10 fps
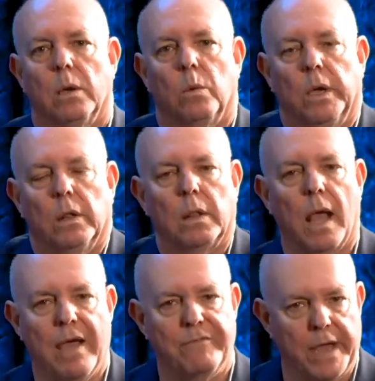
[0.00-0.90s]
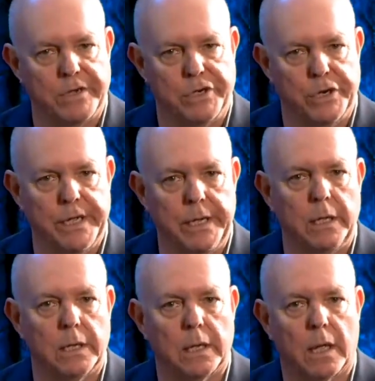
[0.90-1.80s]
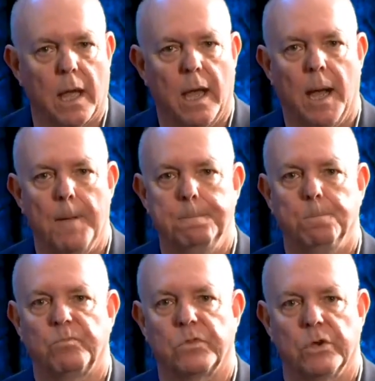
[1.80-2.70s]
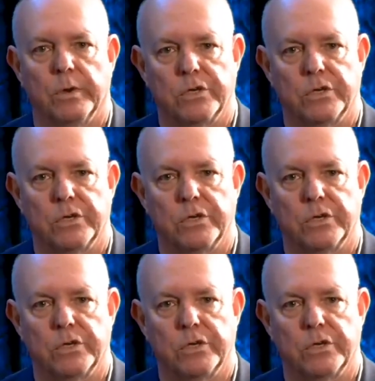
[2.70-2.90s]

will have that duty to